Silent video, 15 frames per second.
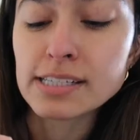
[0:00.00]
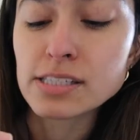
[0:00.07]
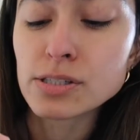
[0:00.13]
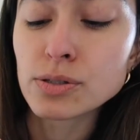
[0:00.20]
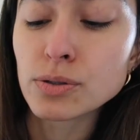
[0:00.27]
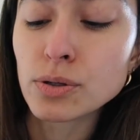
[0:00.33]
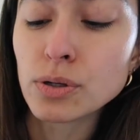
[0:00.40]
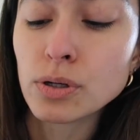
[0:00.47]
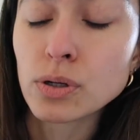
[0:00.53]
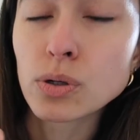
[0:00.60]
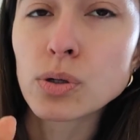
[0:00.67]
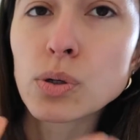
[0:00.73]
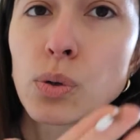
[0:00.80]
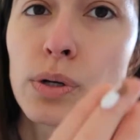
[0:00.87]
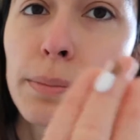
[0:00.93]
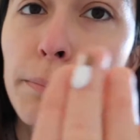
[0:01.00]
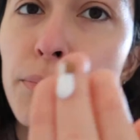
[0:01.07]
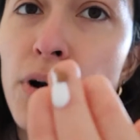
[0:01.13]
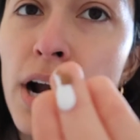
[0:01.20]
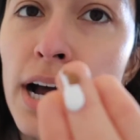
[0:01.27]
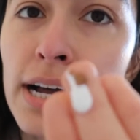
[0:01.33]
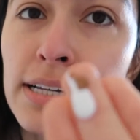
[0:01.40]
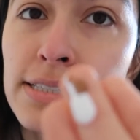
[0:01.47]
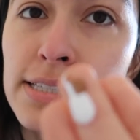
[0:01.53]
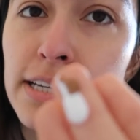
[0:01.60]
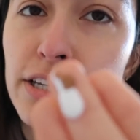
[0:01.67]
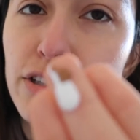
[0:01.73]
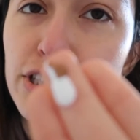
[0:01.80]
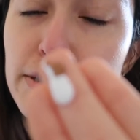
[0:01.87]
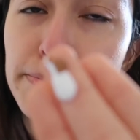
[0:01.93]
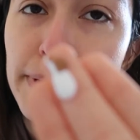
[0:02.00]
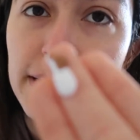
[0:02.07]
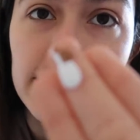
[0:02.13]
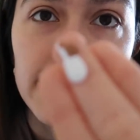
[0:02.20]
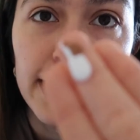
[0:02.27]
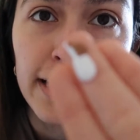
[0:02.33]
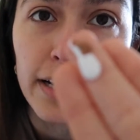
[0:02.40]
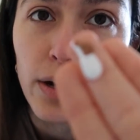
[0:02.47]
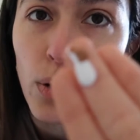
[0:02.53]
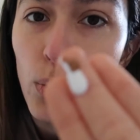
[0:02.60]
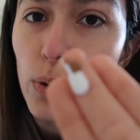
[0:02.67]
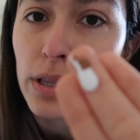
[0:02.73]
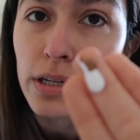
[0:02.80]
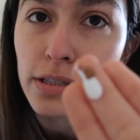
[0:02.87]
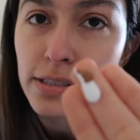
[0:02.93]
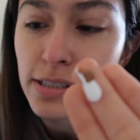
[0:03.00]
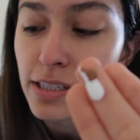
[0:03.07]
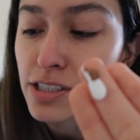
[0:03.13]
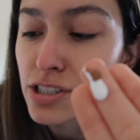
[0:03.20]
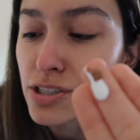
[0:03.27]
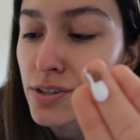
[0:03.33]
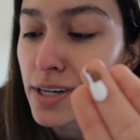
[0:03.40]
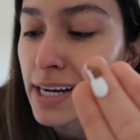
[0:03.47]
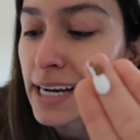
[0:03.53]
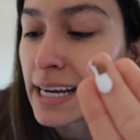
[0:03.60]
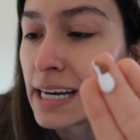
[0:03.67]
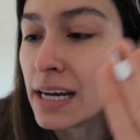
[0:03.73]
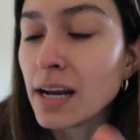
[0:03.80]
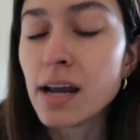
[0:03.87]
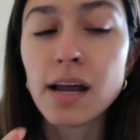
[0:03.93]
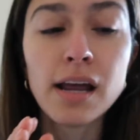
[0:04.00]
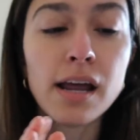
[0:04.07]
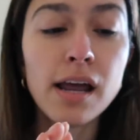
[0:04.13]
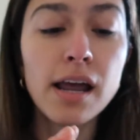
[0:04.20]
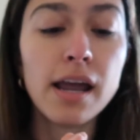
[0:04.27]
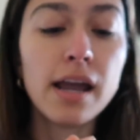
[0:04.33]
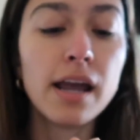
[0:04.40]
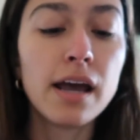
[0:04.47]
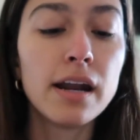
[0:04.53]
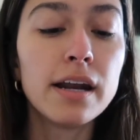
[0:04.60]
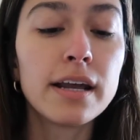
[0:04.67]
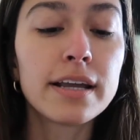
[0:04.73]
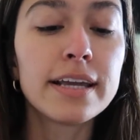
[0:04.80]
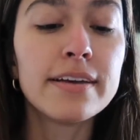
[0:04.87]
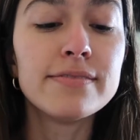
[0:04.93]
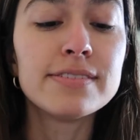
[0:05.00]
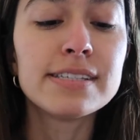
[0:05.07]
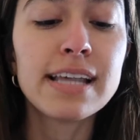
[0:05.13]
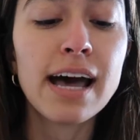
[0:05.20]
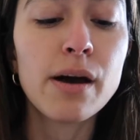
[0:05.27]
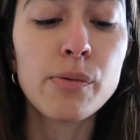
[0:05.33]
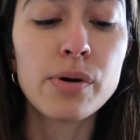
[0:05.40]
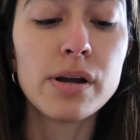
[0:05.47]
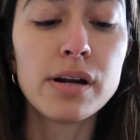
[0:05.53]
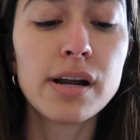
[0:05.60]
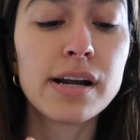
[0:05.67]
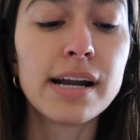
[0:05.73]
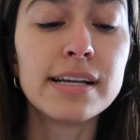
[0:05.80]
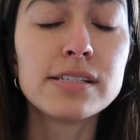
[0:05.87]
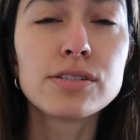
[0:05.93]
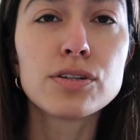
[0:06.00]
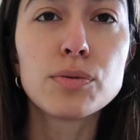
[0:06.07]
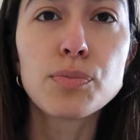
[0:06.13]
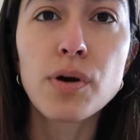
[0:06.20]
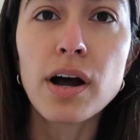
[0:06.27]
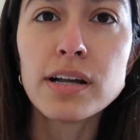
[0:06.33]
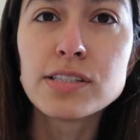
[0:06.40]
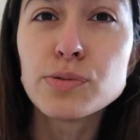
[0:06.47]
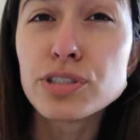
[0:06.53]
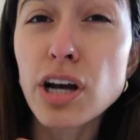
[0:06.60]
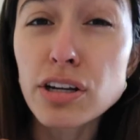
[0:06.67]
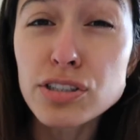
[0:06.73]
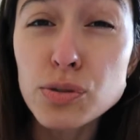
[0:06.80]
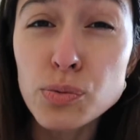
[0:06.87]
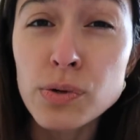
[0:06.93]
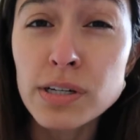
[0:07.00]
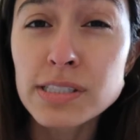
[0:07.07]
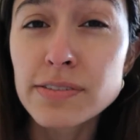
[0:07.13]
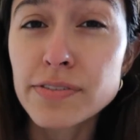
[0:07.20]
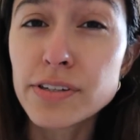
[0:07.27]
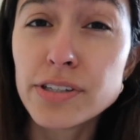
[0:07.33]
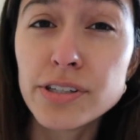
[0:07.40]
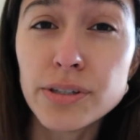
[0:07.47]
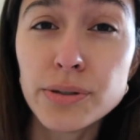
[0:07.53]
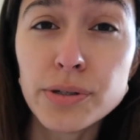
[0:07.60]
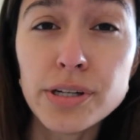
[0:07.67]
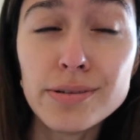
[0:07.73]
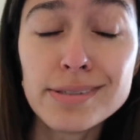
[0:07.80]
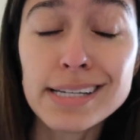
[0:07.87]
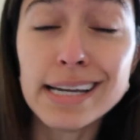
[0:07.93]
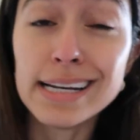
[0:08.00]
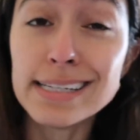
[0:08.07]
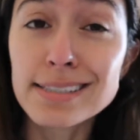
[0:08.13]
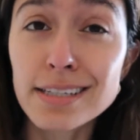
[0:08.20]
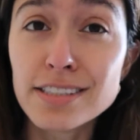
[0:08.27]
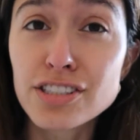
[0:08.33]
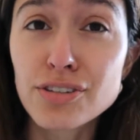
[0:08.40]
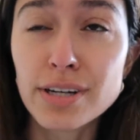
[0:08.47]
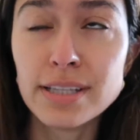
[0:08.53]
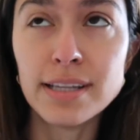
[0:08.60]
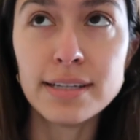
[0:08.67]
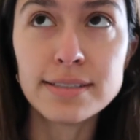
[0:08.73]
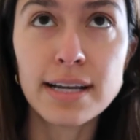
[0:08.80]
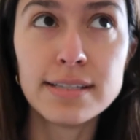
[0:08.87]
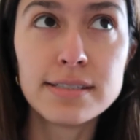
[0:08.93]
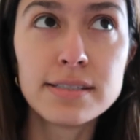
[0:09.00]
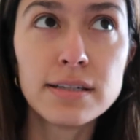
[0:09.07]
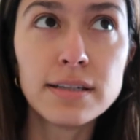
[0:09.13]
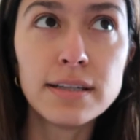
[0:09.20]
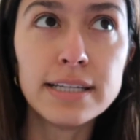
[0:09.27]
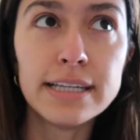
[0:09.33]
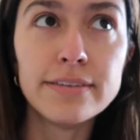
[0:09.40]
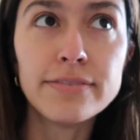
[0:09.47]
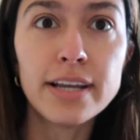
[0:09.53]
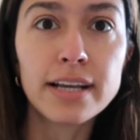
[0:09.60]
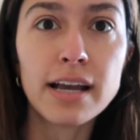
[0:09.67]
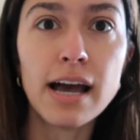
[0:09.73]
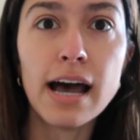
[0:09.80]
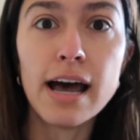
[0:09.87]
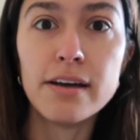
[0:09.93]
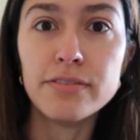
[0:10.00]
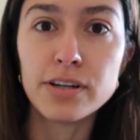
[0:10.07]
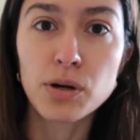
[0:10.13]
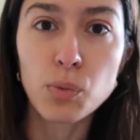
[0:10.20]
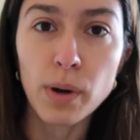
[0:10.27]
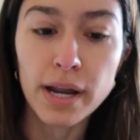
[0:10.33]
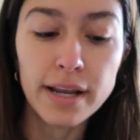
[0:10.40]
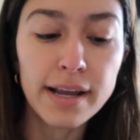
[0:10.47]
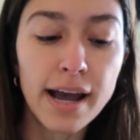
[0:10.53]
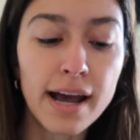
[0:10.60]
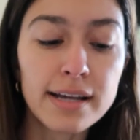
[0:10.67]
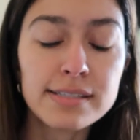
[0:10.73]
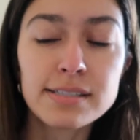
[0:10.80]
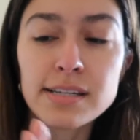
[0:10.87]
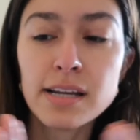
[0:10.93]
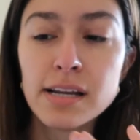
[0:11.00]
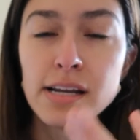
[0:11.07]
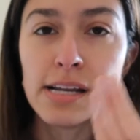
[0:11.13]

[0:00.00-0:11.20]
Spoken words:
Nice little golden bronze, and you just mix it in with your sunscreen and it gives that one a nice little bronze, which also works if you do use any sunscreen that tends to leave like a heavier white cast.